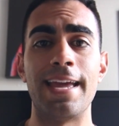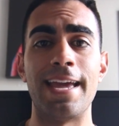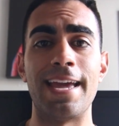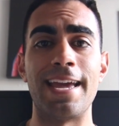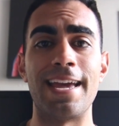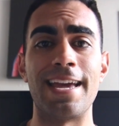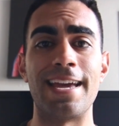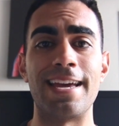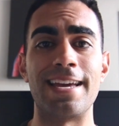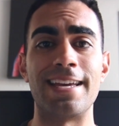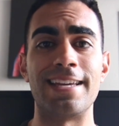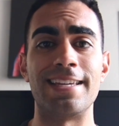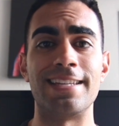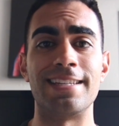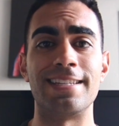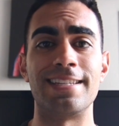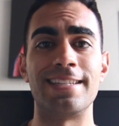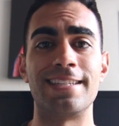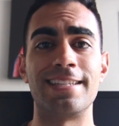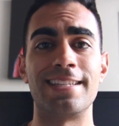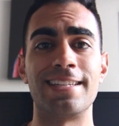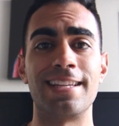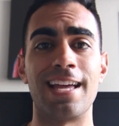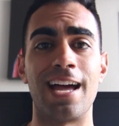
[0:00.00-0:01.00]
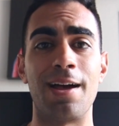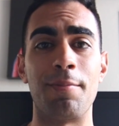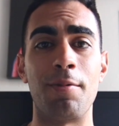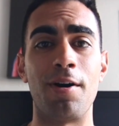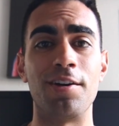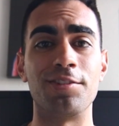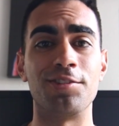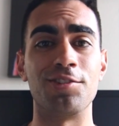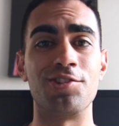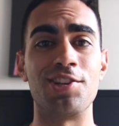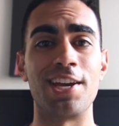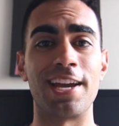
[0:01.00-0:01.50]
And I'm
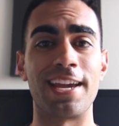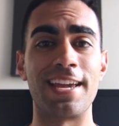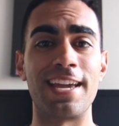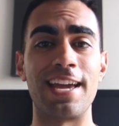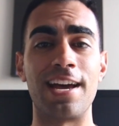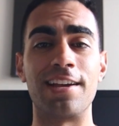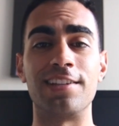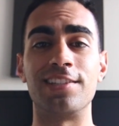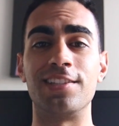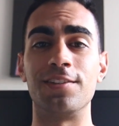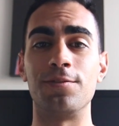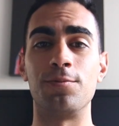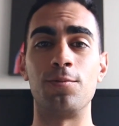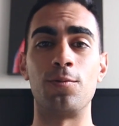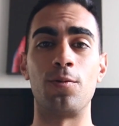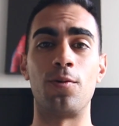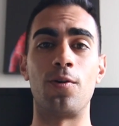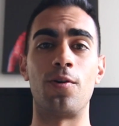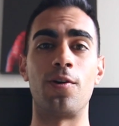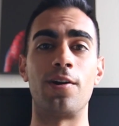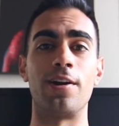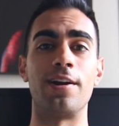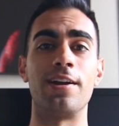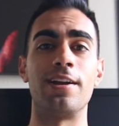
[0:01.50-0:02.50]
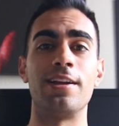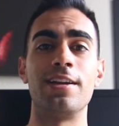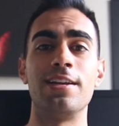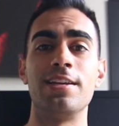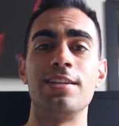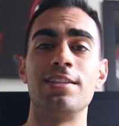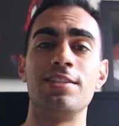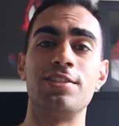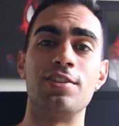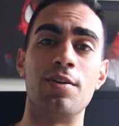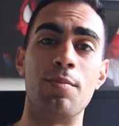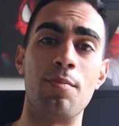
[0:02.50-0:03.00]
also checking out Civil War
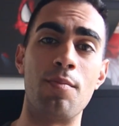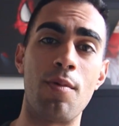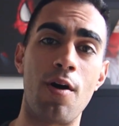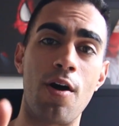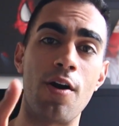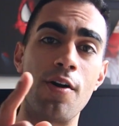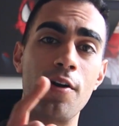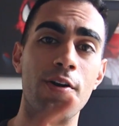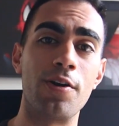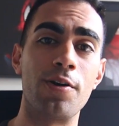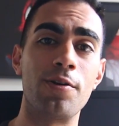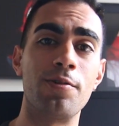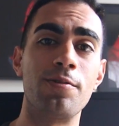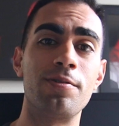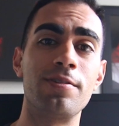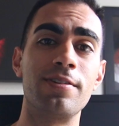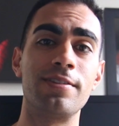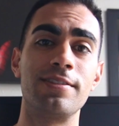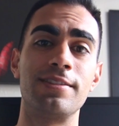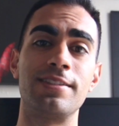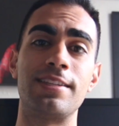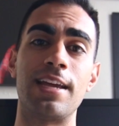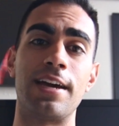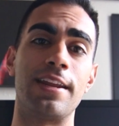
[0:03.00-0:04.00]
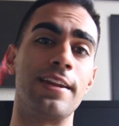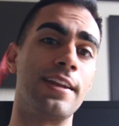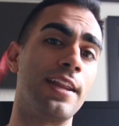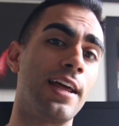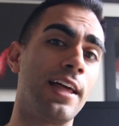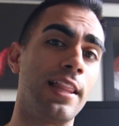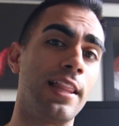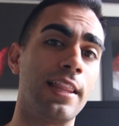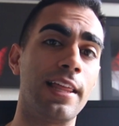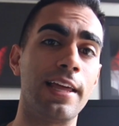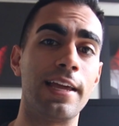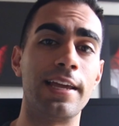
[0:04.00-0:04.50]
tomorrow down in
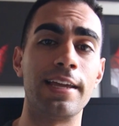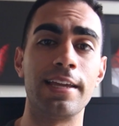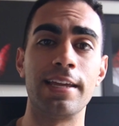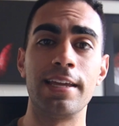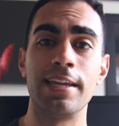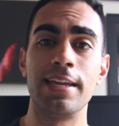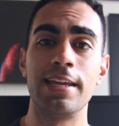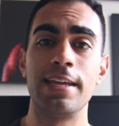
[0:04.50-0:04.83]
LA,